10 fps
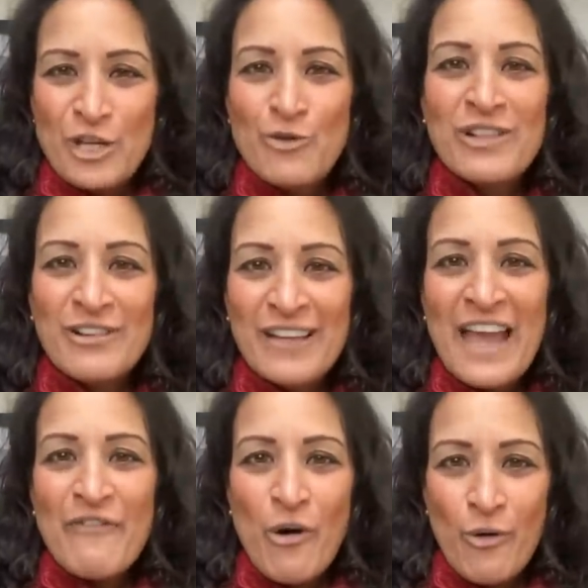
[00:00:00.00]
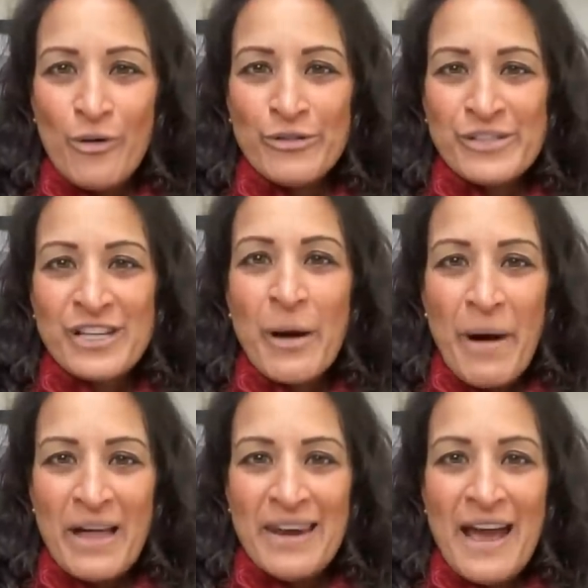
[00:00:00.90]
You clearly have holes. Come
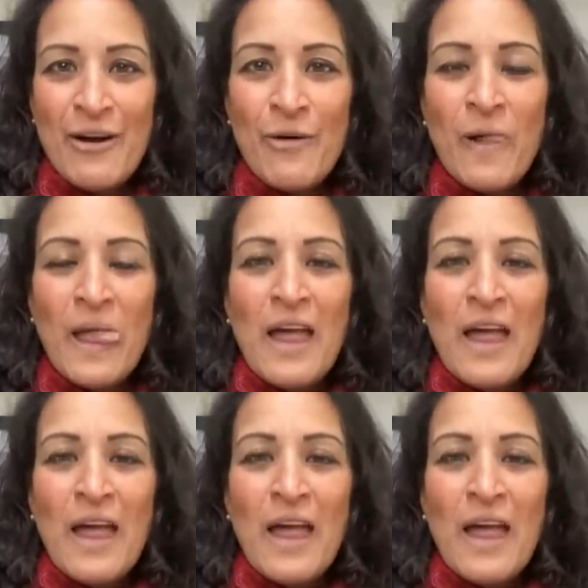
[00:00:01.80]
up now.